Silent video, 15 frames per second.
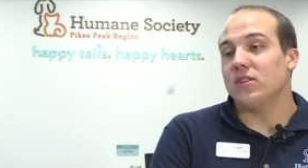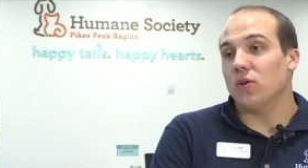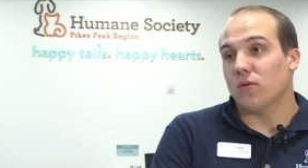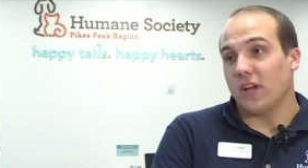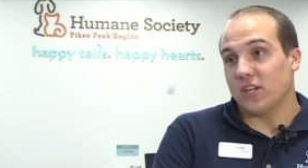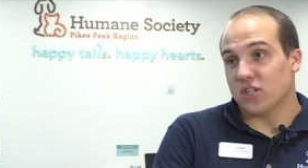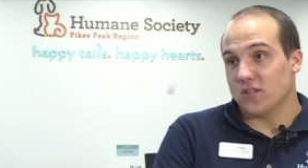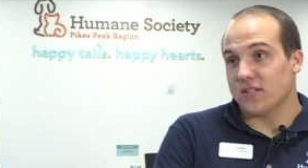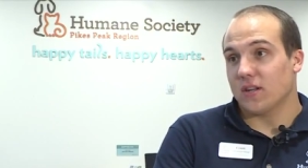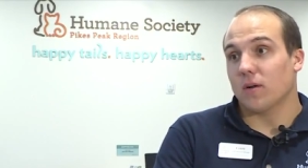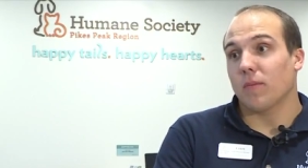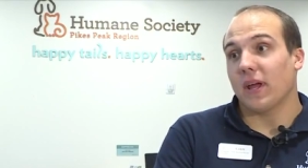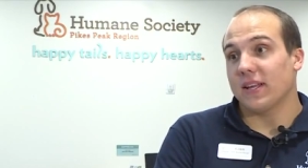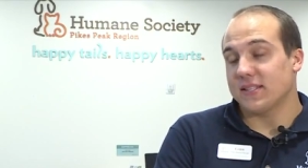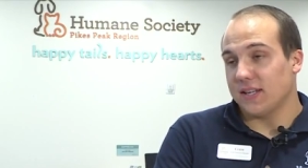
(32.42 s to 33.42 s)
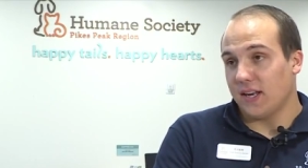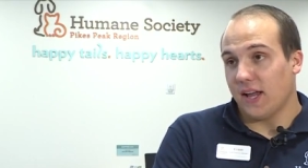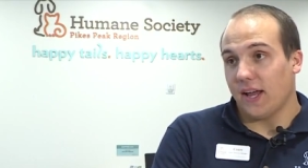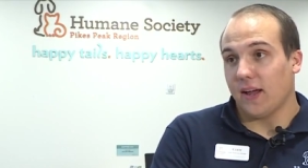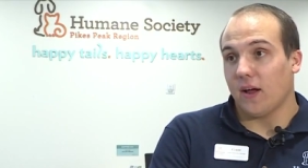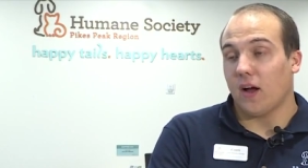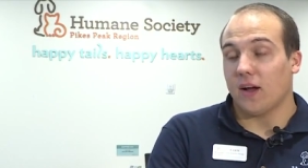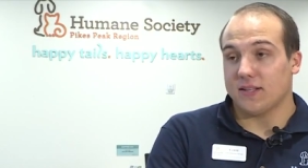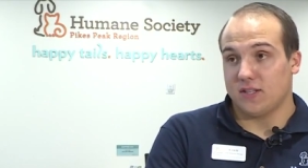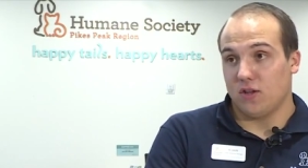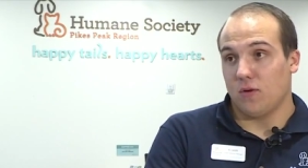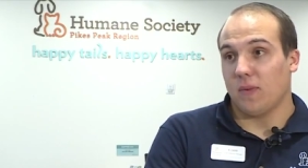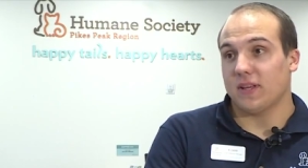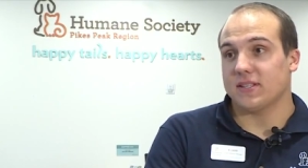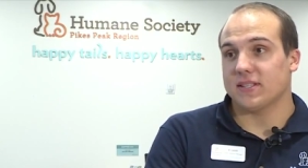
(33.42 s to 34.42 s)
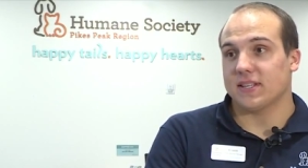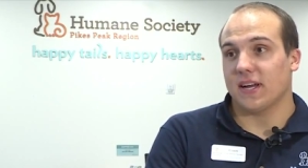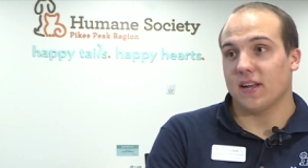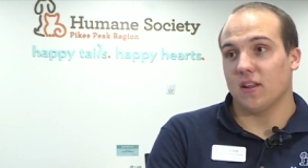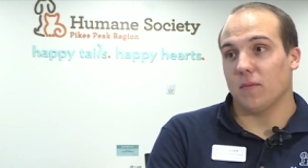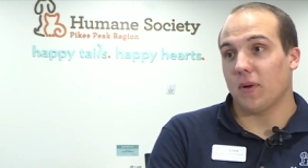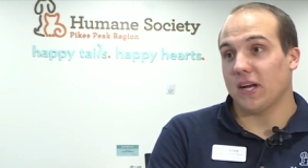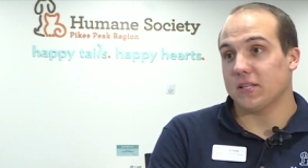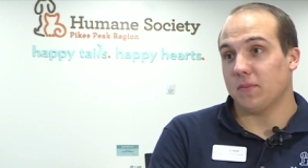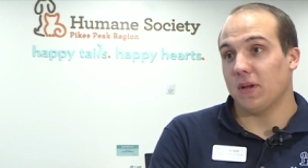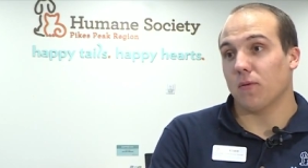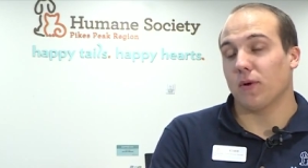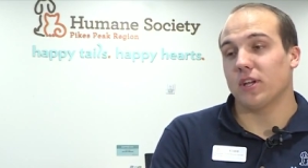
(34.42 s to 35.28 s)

donations that are made today uh, to the Humane Society of the Pikes Peak